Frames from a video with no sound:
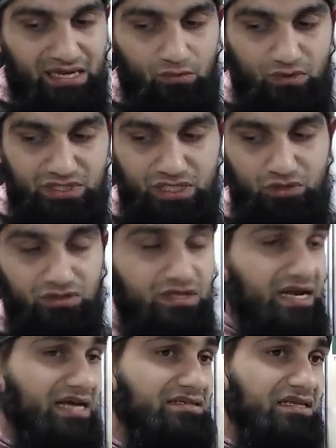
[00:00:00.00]
We'll see you in
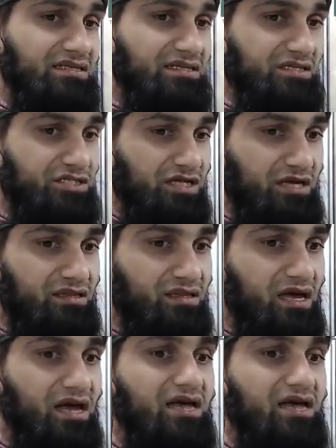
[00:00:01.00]
the next lesson, inshallah.